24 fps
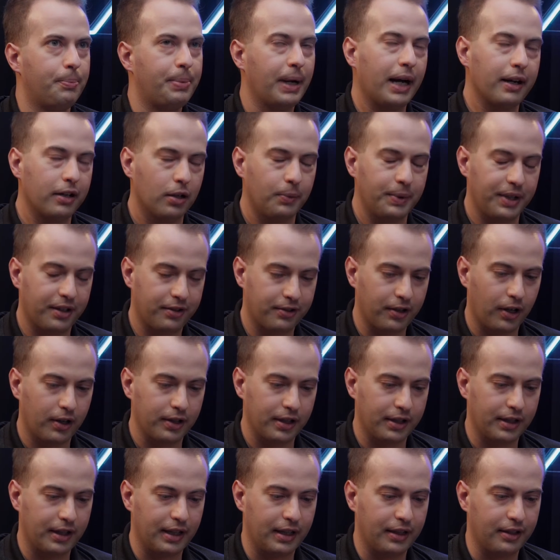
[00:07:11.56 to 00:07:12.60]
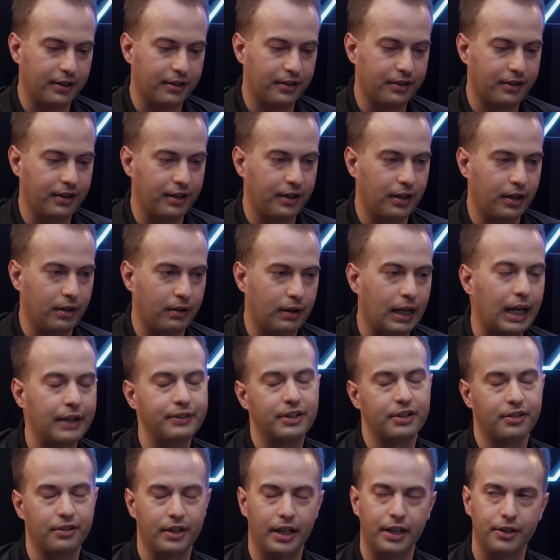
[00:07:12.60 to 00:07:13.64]
know, back when we started this, you know,
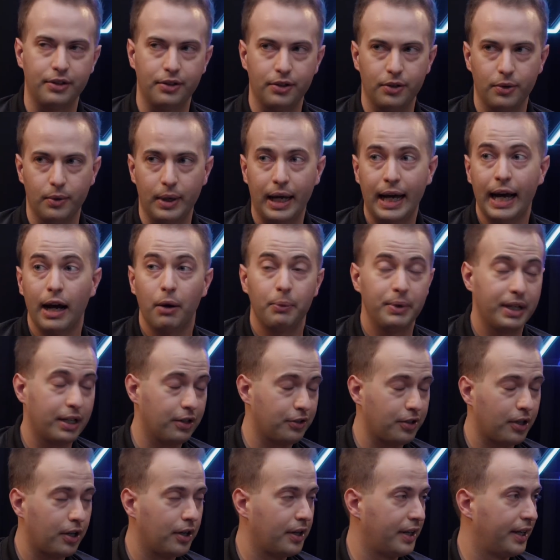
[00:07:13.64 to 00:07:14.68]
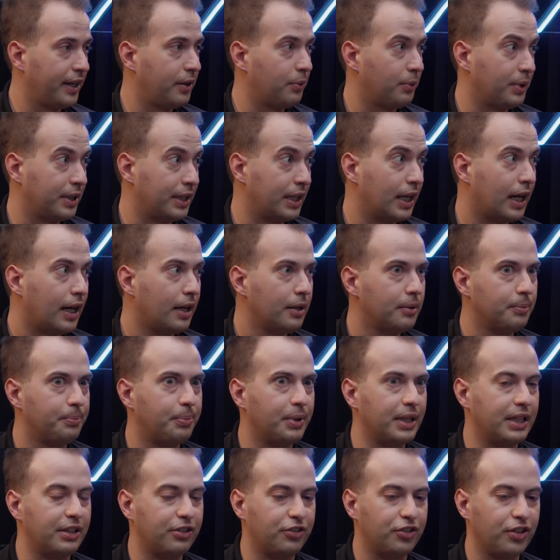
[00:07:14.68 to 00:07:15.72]
obviously I knew how we can target and
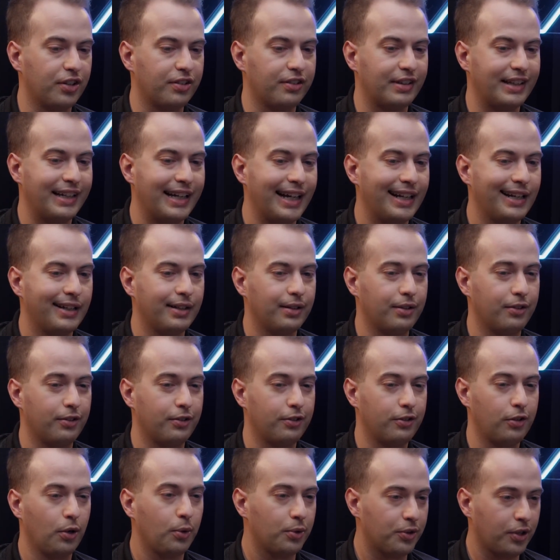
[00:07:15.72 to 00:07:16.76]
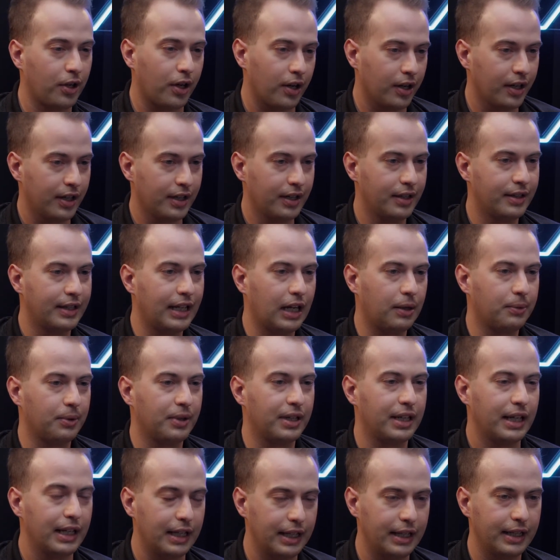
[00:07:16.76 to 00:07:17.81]
whatnot, but just getting so targeted that
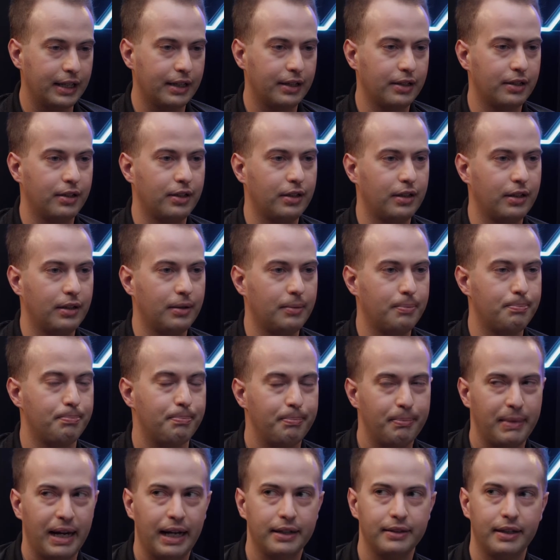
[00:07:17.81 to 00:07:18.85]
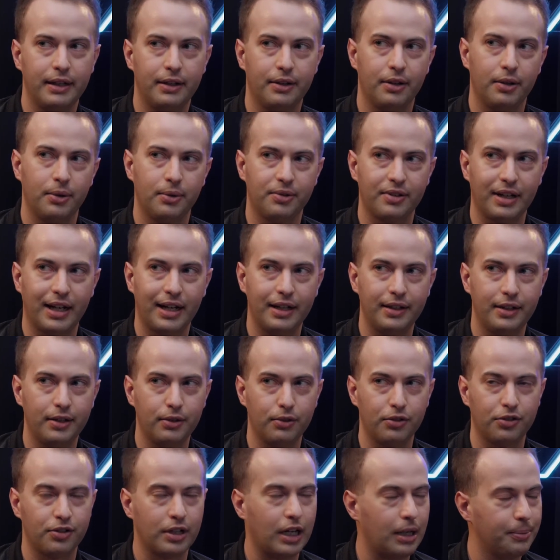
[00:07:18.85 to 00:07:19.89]
we're hitting mainly those
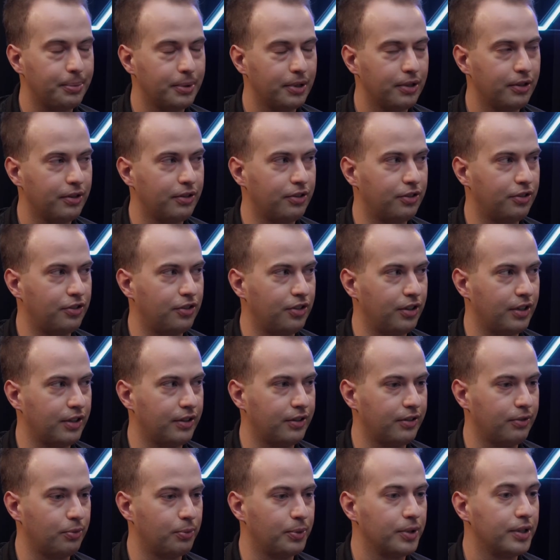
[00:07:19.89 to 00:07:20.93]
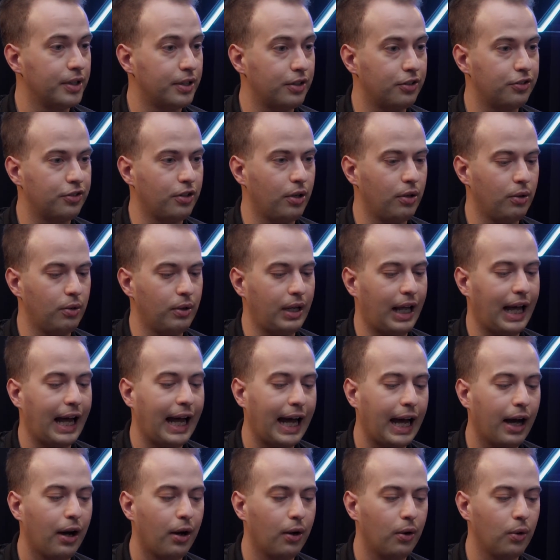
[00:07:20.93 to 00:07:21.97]
ideal shoppers just really showed
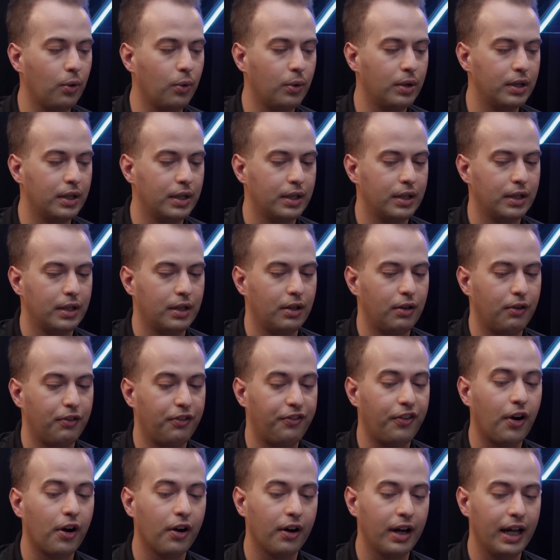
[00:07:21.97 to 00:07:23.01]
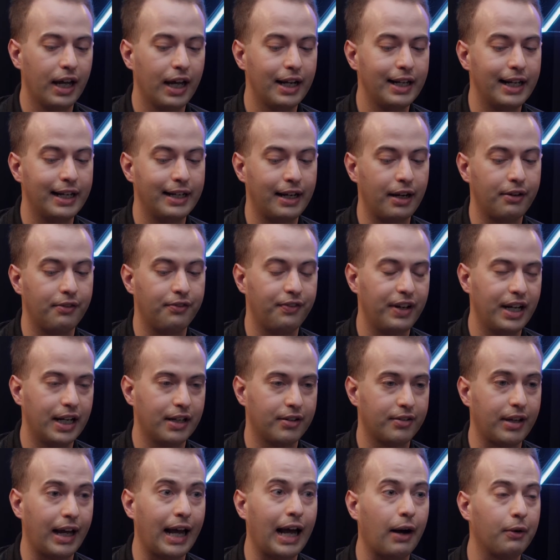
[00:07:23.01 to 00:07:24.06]
how far ahead in
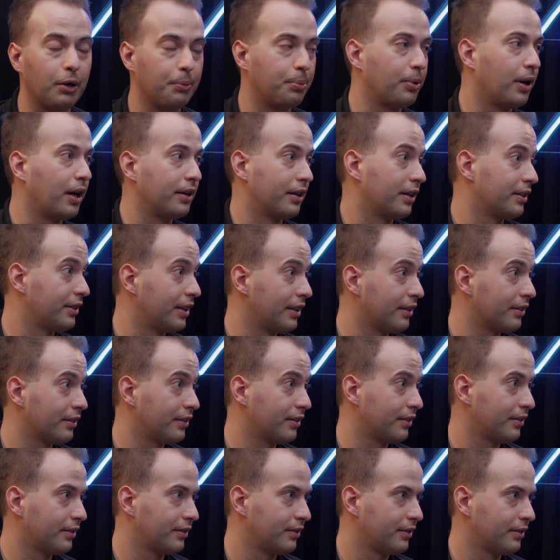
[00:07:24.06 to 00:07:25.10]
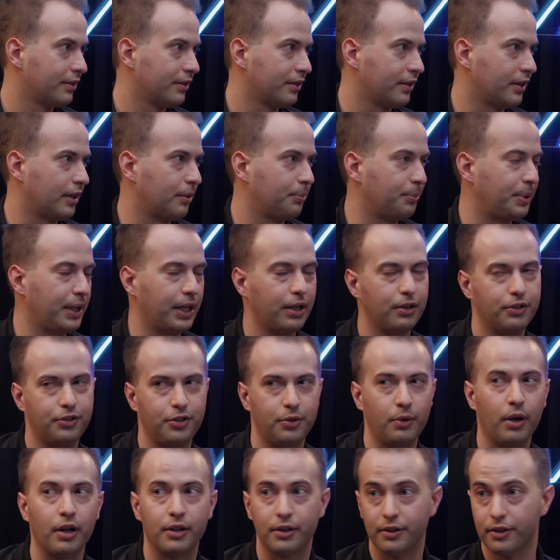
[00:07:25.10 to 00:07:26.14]
advance our product is compared
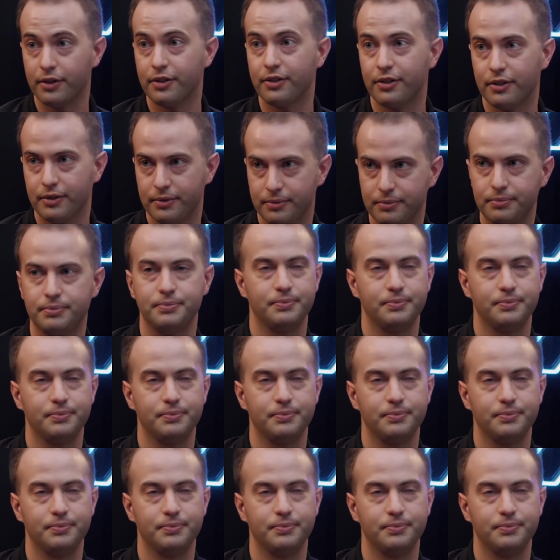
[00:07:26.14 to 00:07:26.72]
to others.